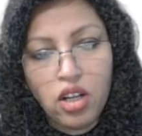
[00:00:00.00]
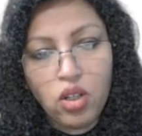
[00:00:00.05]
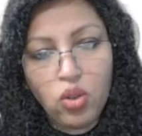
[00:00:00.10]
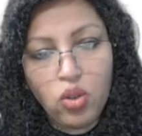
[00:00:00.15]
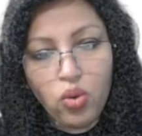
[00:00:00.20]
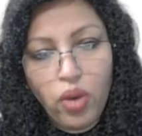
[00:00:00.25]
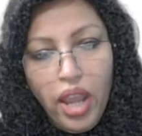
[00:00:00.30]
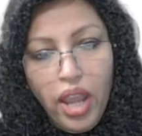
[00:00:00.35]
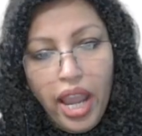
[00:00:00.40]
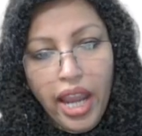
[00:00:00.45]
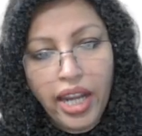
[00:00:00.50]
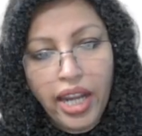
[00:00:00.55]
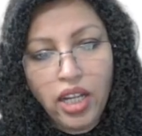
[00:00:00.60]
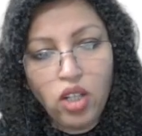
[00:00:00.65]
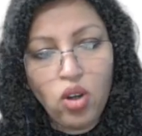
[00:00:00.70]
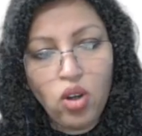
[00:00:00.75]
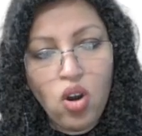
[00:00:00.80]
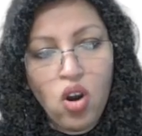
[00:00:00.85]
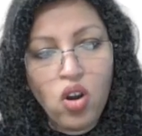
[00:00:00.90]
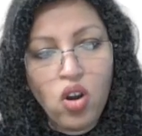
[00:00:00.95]
to
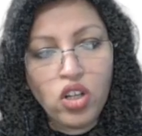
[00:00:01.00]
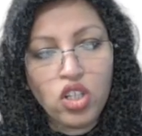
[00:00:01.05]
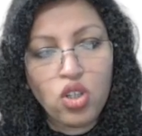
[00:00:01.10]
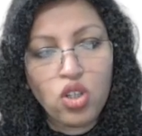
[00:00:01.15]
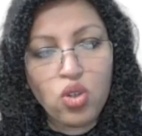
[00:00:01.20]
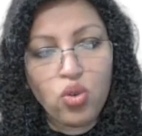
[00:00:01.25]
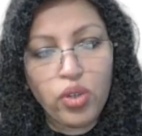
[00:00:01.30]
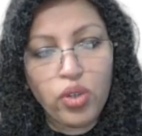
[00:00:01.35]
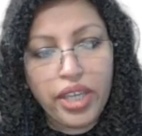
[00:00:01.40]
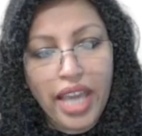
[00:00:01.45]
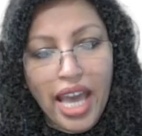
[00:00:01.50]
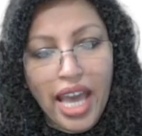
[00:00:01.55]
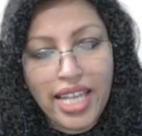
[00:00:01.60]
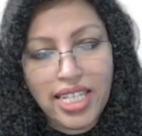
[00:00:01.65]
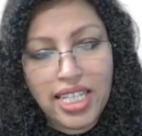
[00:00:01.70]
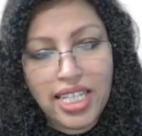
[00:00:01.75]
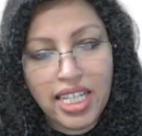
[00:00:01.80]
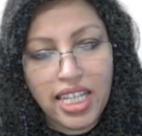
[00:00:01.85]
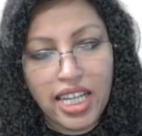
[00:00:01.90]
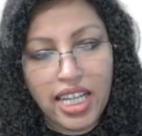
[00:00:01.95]
endorse, to
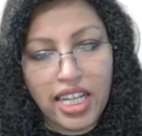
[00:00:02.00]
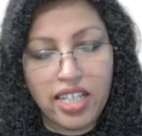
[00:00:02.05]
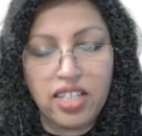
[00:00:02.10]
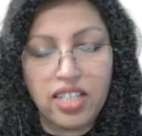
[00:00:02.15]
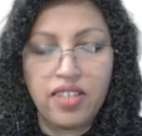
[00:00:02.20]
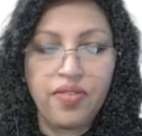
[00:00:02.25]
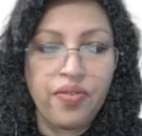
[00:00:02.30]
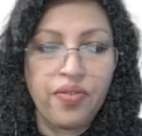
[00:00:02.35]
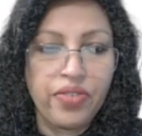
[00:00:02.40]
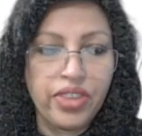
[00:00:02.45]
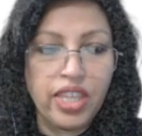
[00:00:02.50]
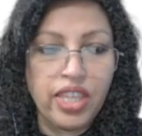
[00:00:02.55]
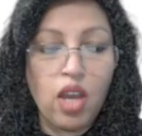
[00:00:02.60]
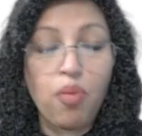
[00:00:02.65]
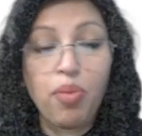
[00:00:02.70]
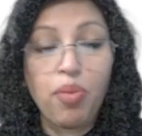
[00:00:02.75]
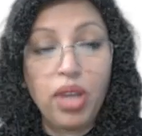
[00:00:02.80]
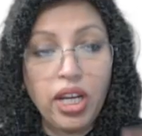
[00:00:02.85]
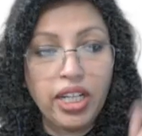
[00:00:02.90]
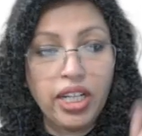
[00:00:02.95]
castigate. Now
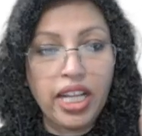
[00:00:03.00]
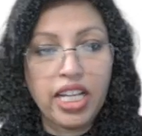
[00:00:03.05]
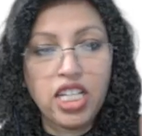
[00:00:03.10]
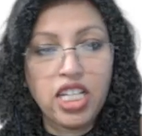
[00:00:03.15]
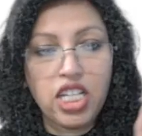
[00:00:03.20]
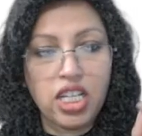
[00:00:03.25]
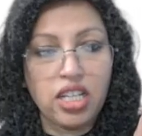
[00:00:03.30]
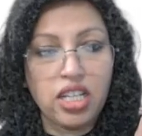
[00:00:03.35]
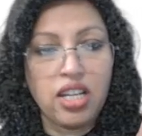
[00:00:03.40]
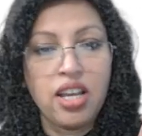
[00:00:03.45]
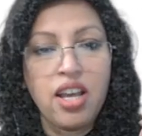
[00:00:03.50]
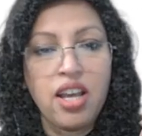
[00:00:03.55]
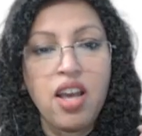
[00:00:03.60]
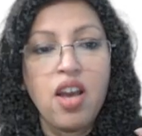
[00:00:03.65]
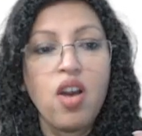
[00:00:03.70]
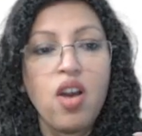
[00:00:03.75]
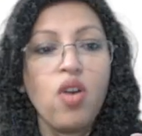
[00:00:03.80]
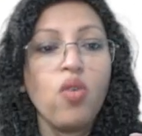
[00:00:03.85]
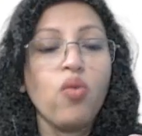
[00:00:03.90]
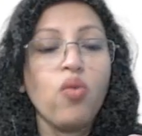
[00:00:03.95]
pay attention.
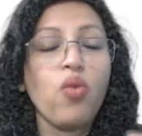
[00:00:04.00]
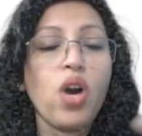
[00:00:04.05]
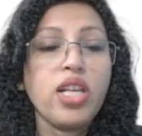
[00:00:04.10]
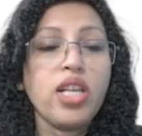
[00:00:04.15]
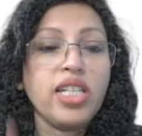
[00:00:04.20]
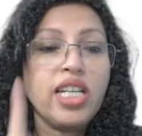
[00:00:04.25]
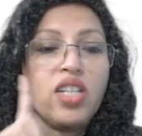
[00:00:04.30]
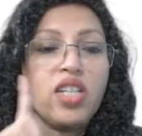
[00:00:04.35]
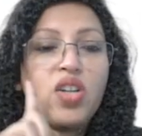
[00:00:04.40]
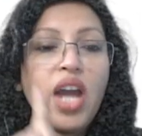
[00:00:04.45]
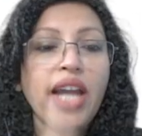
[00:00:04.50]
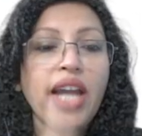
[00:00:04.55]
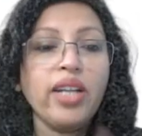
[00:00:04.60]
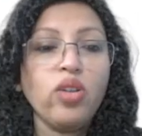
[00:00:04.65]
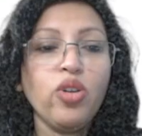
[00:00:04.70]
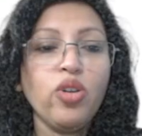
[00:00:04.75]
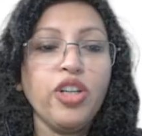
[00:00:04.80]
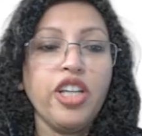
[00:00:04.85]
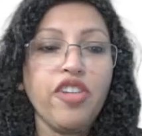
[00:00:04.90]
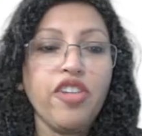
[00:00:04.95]
Was he trying
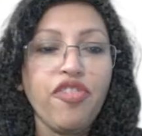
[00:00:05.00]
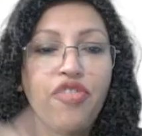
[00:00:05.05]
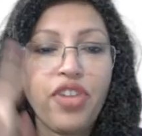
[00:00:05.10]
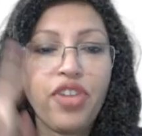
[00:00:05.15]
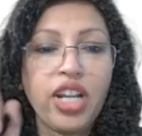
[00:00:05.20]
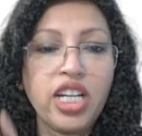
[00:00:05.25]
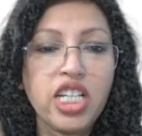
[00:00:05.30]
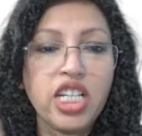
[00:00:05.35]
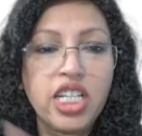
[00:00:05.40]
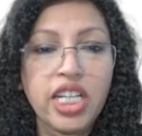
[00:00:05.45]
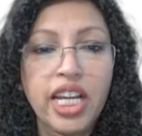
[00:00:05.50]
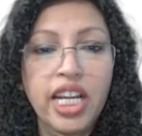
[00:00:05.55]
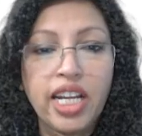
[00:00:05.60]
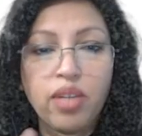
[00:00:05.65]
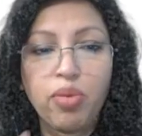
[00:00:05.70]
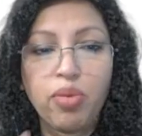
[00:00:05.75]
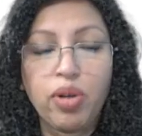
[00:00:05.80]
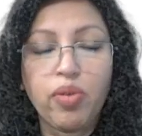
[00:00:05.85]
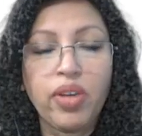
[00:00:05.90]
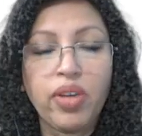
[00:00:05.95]
to
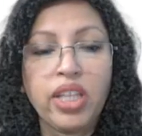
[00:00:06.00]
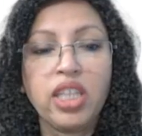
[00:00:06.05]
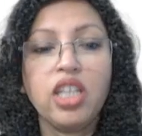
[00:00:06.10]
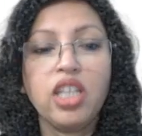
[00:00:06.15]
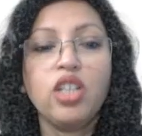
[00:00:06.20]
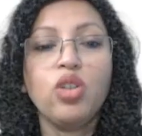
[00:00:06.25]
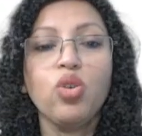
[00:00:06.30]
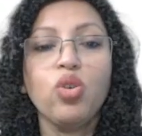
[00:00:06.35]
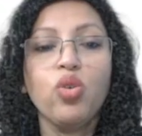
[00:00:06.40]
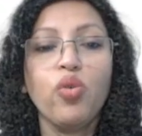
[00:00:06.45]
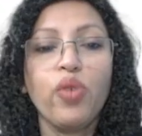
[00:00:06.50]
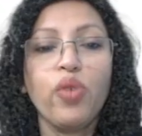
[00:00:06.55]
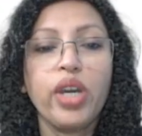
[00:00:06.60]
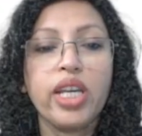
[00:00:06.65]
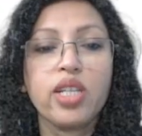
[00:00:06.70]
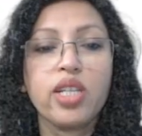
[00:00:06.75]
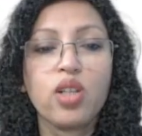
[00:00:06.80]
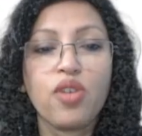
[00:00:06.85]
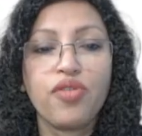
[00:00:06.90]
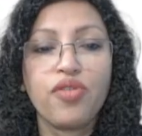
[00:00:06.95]
differentiate between the two
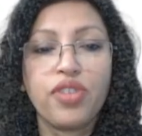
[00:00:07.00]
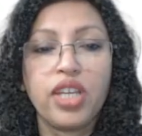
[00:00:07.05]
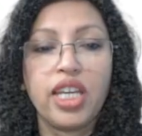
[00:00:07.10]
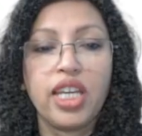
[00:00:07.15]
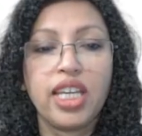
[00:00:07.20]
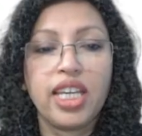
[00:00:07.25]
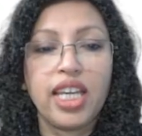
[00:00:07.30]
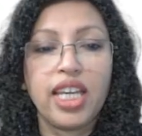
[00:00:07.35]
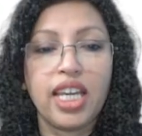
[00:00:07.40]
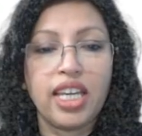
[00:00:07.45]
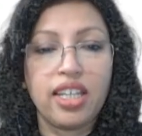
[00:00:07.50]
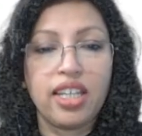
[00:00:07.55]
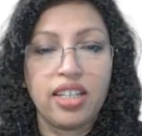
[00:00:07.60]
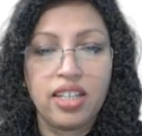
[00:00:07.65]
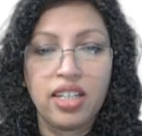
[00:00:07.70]
ways of thinking?